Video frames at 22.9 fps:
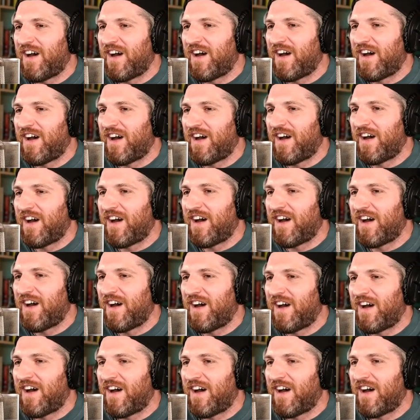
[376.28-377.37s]

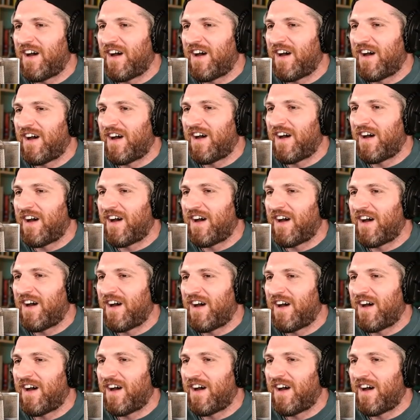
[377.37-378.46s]

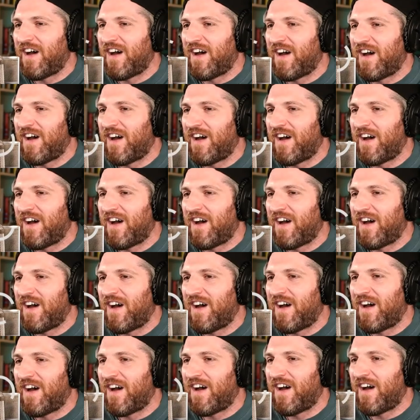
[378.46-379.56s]

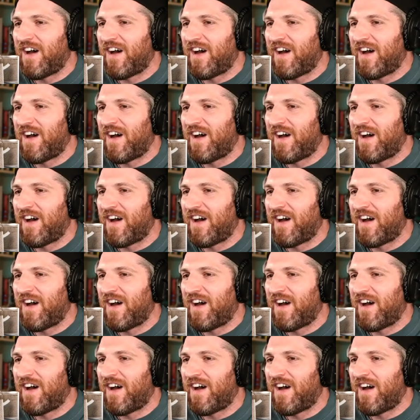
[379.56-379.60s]
The person shown says nothing.